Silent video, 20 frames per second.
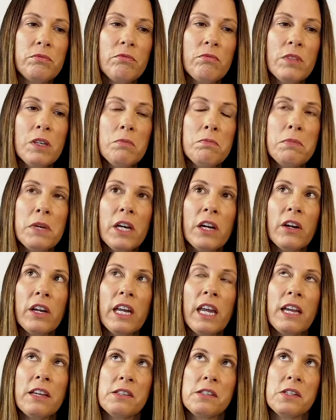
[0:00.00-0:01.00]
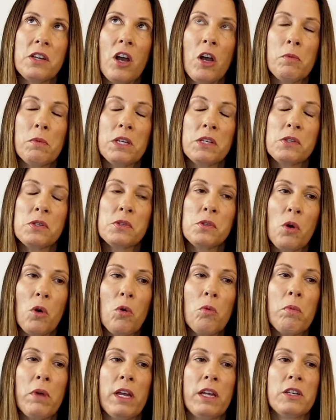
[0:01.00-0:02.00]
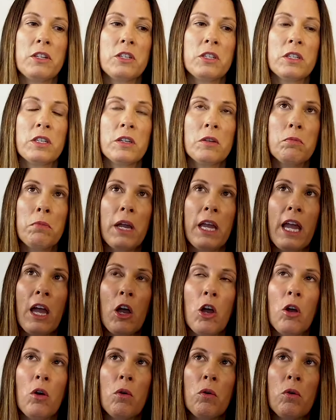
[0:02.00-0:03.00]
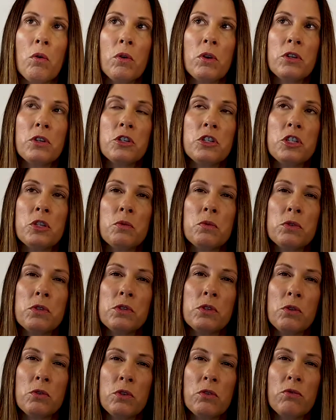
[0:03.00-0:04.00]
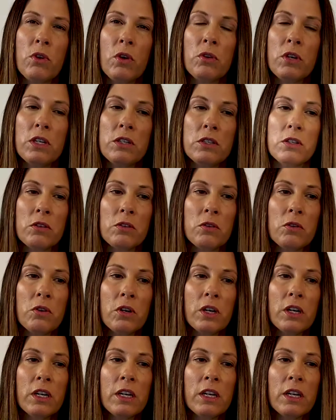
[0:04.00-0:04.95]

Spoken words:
Mary has taught me so much by how she was so devoted to the Lord.